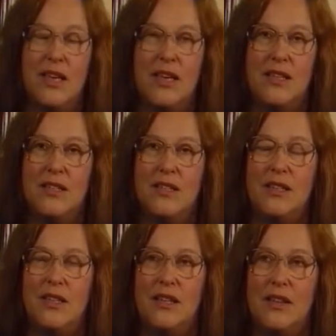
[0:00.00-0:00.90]
is
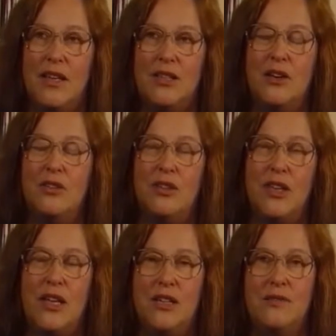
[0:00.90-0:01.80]
that they don't
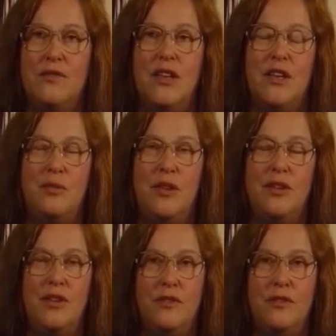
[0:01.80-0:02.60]
interfere with your